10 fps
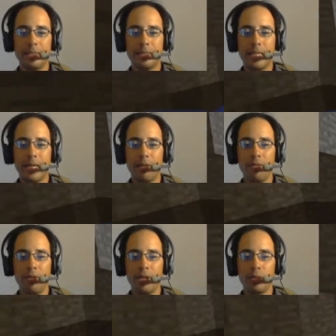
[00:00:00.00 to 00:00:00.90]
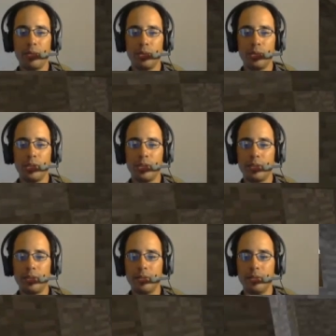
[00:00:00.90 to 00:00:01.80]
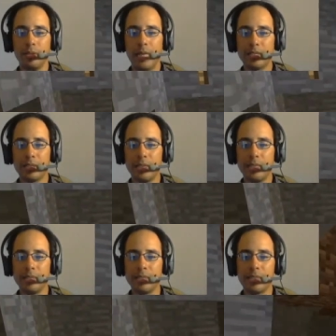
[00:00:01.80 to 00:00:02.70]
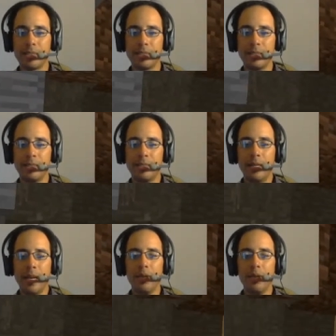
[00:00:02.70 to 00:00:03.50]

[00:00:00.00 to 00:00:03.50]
Oh, how very good. Excellent.